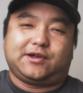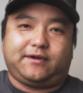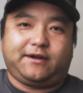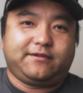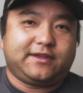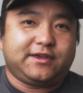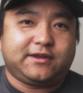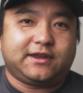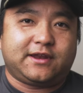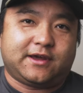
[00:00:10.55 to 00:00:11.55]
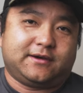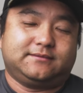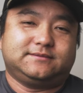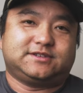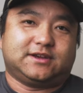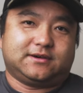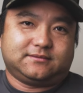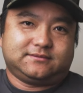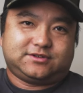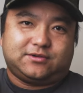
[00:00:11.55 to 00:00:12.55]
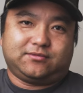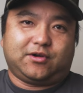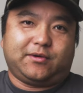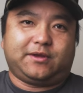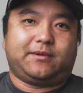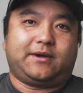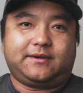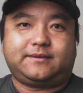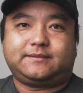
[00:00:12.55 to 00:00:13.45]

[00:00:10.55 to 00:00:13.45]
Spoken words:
to cover everything you need to know, so don't go anywhere.